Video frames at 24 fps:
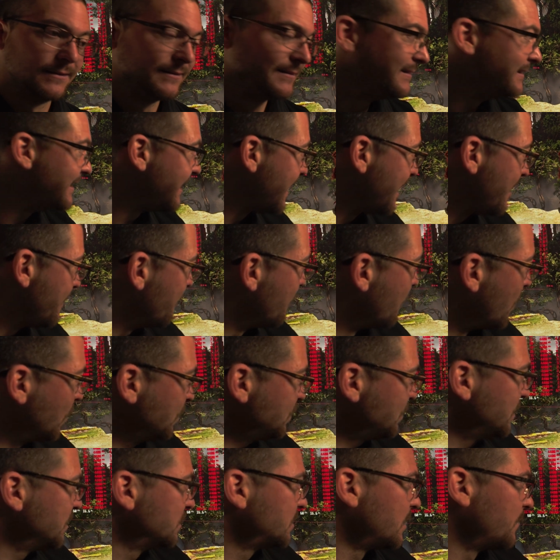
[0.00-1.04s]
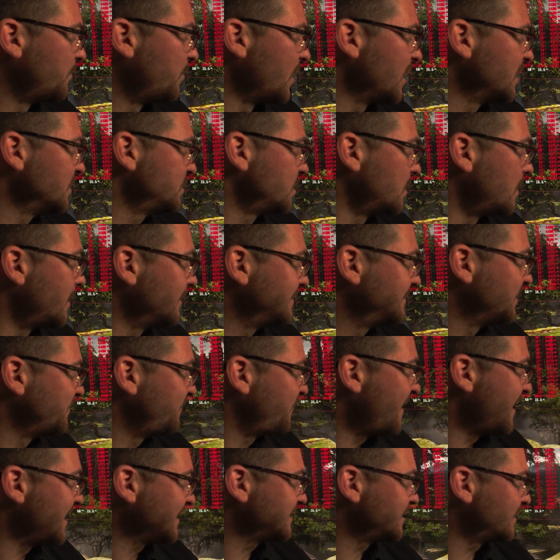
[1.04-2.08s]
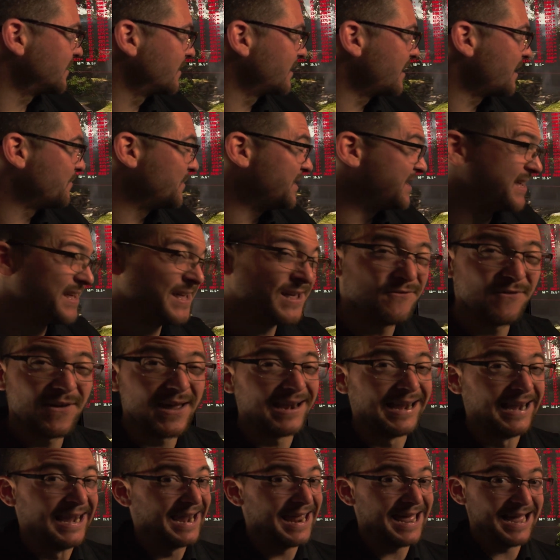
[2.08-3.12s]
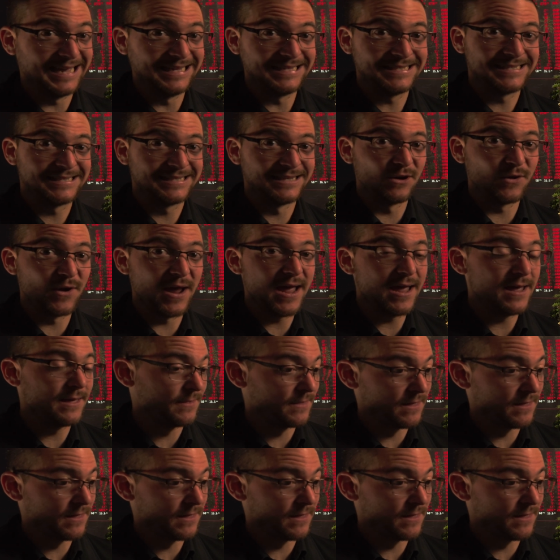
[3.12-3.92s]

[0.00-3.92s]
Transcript: the motion interpolation artifacts are gonna be even less, okay?